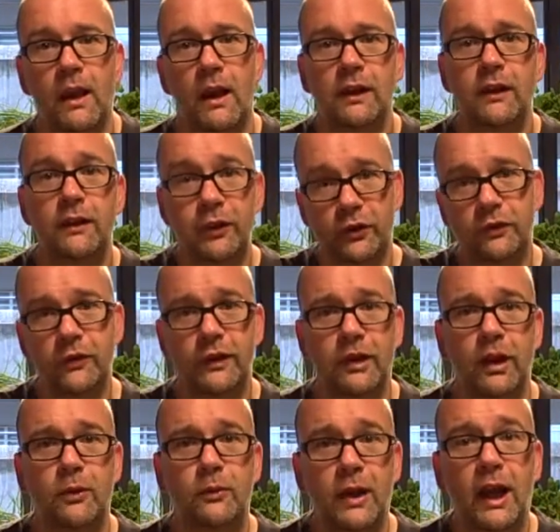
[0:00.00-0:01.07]
And in this
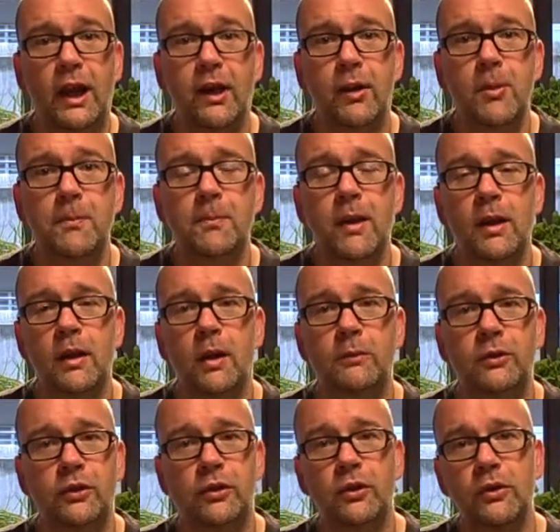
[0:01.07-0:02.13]
video now, I'm
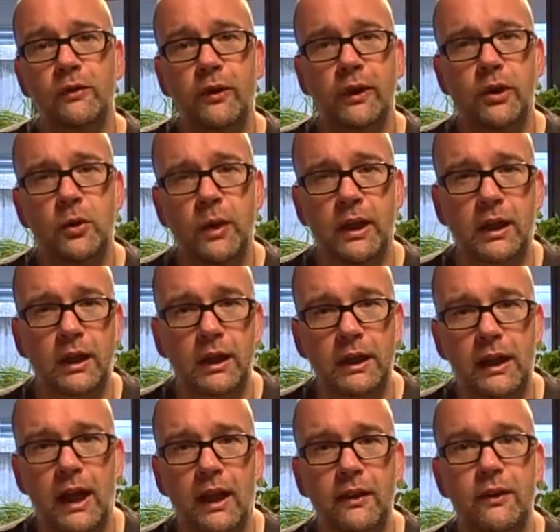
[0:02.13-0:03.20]
just going to look very
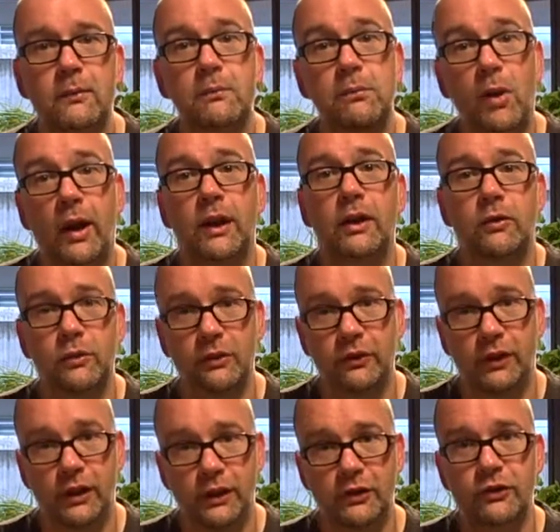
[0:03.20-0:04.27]
quickly at the
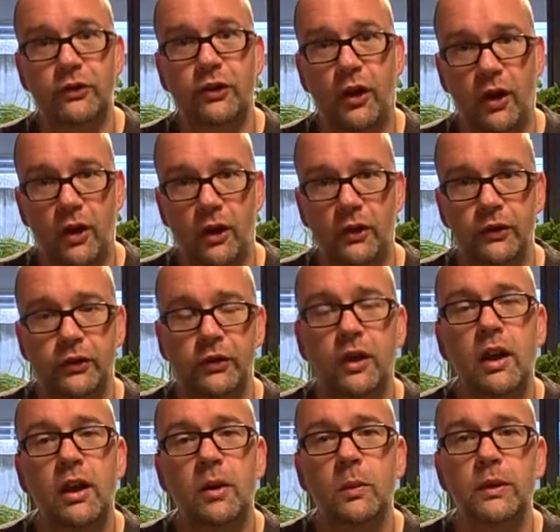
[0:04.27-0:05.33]
micro-teach task
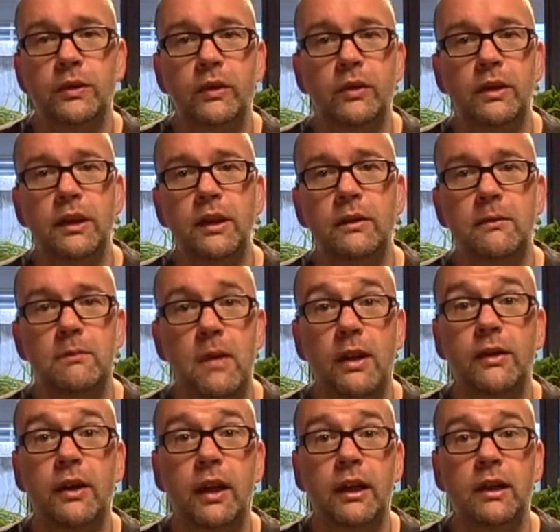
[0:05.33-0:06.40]
we're doing in
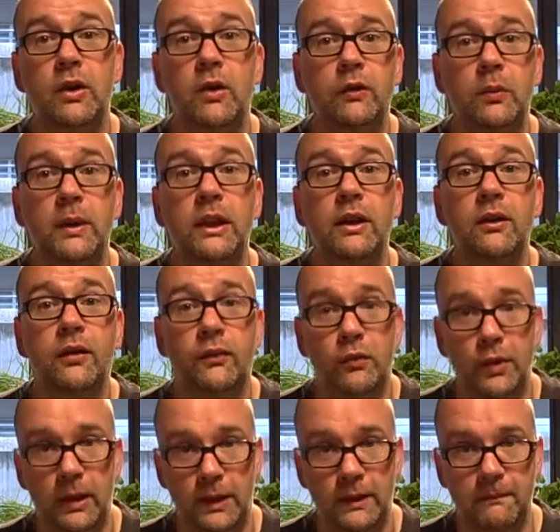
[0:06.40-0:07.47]
Monday of week
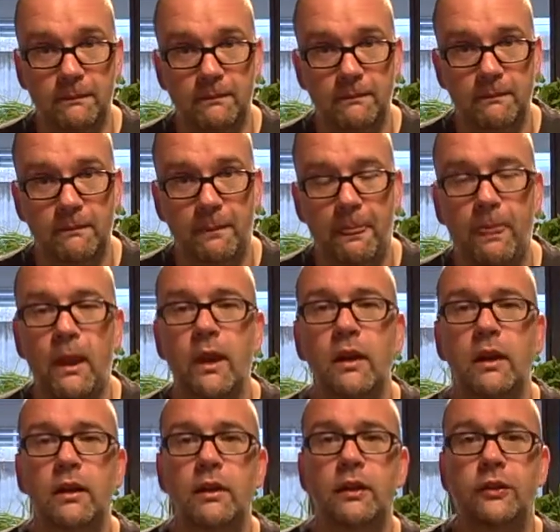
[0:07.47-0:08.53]
3.
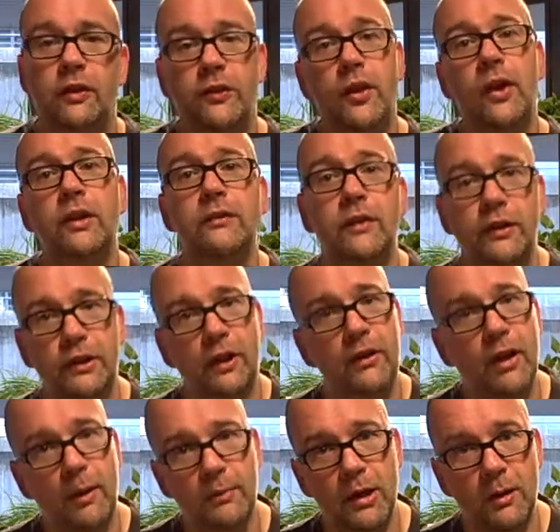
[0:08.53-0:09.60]
There's a third video
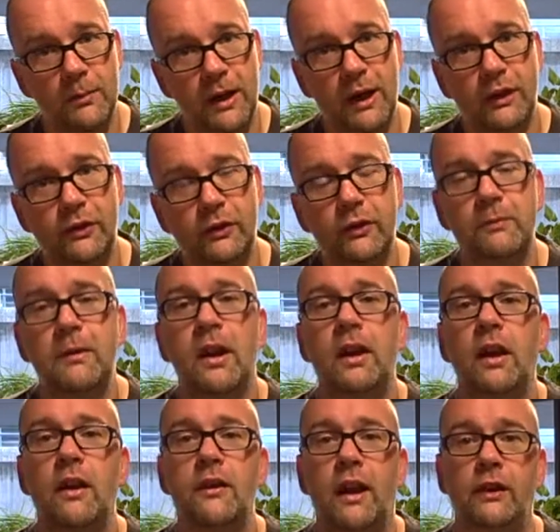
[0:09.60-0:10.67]
coming up next,
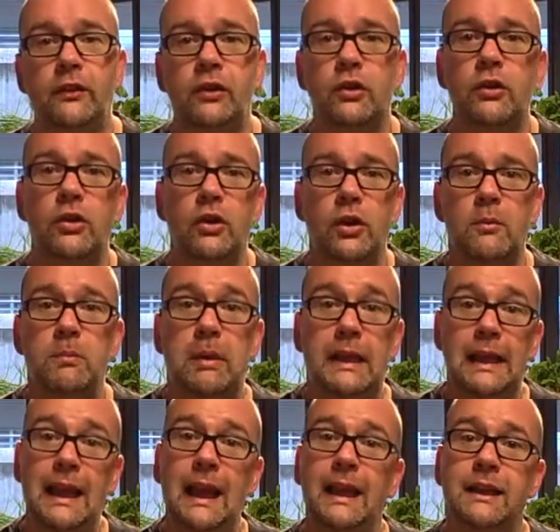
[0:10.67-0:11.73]
and that's going to look at
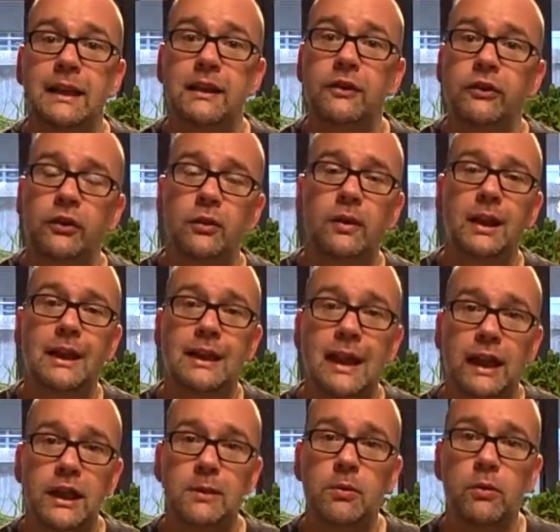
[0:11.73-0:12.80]
planning to
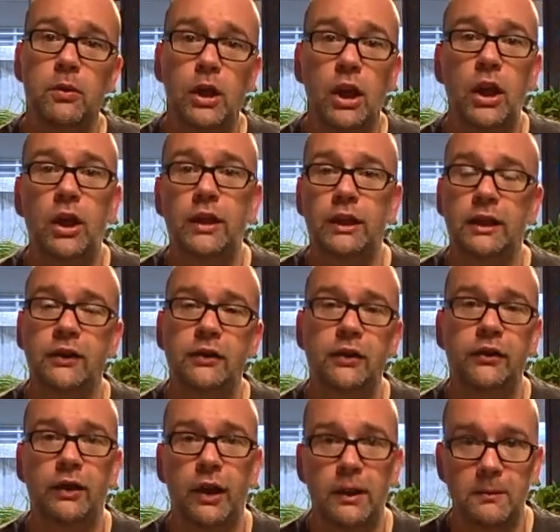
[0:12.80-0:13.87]
enable learning to
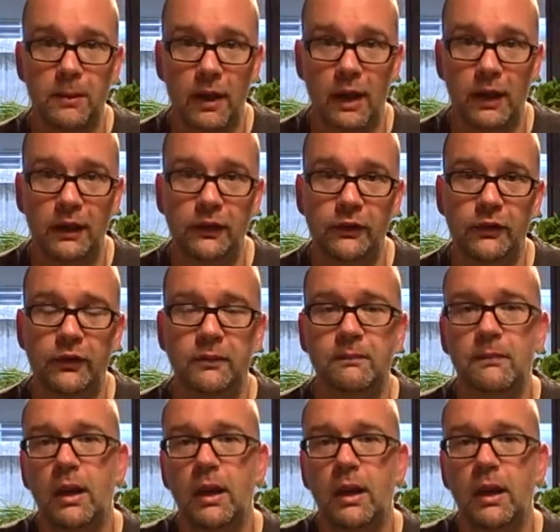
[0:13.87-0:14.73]
take place,